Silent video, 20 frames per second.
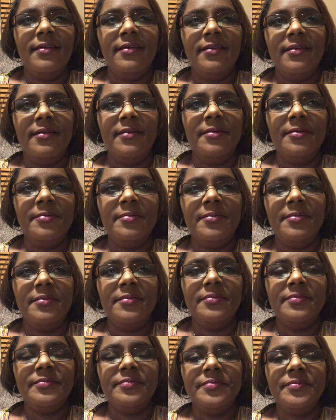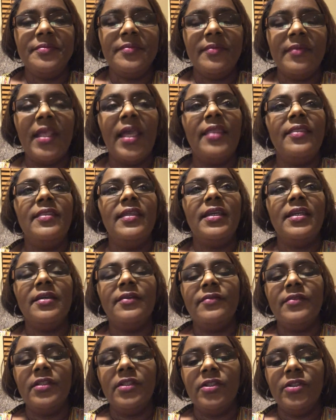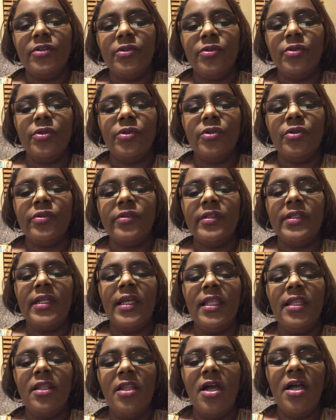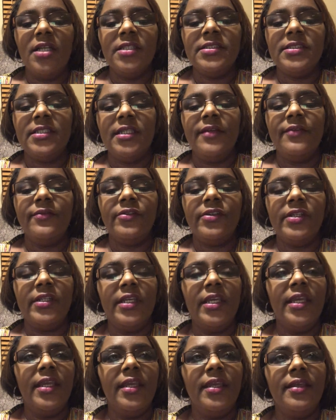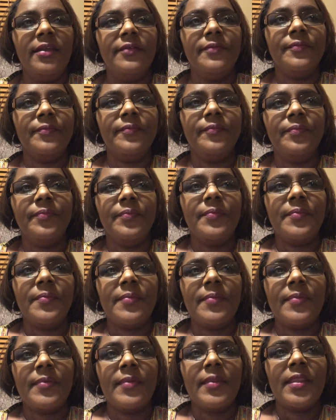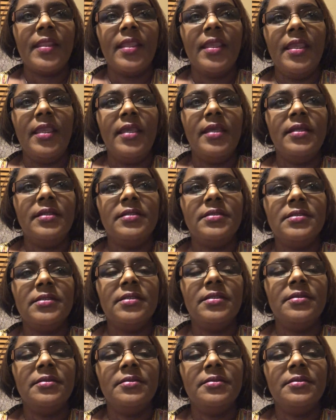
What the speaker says: Um, I think of the little girl that I lost every day. And